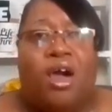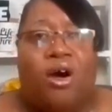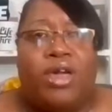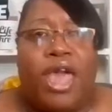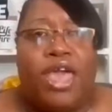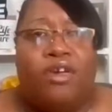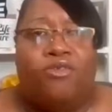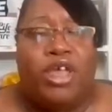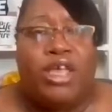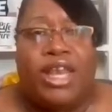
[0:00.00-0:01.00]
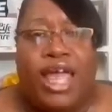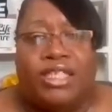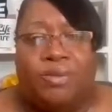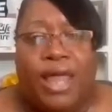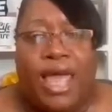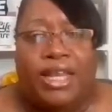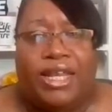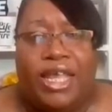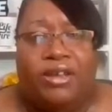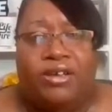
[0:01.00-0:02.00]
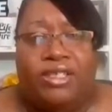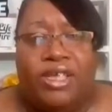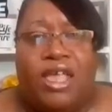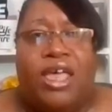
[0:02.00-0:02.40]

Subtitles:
Okay, if we elect the Black leaders,